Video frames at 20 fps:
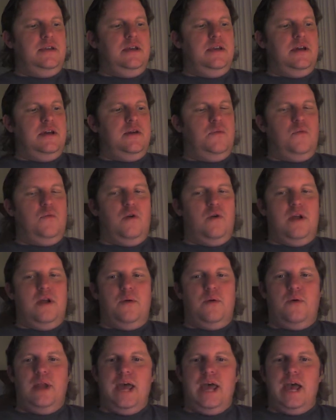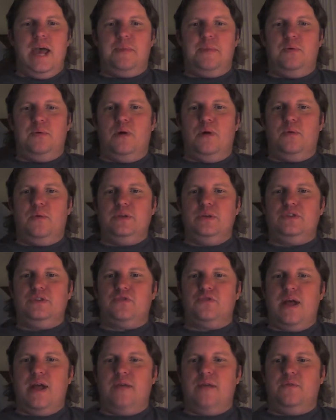what happened while we
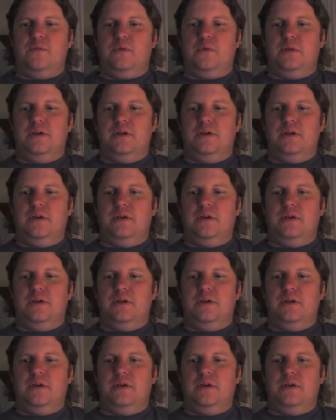traveled.